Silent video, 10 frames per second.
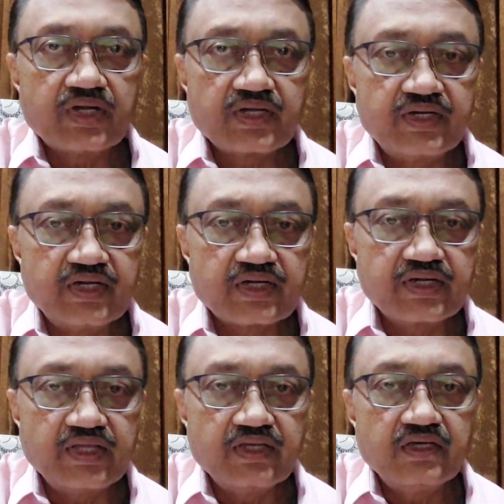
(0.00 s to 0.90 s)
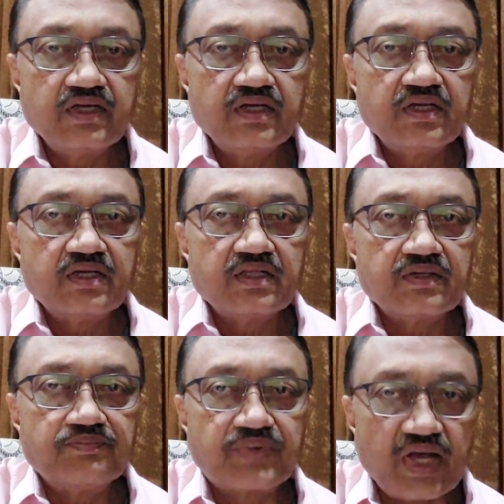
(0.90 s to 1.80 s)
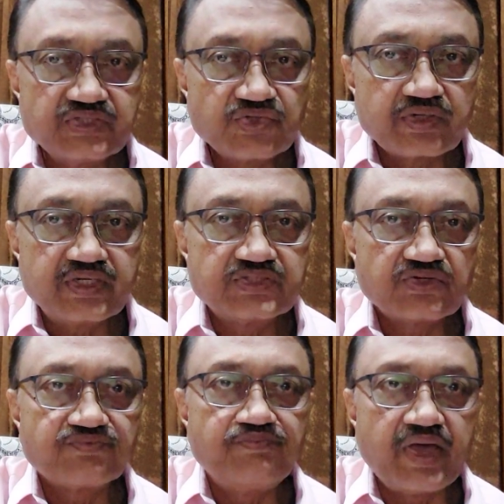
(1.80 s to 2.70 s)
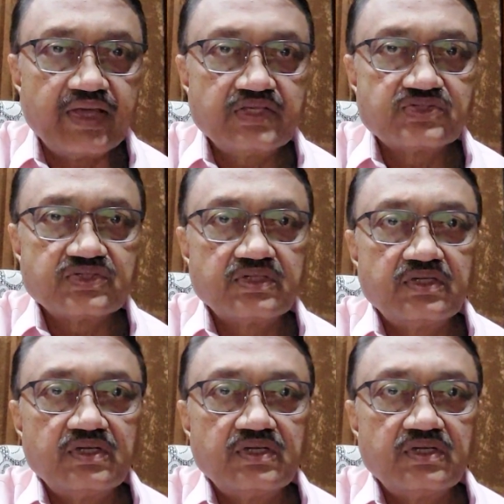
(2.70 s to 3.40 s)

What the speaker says: are conducting branch audits of banks,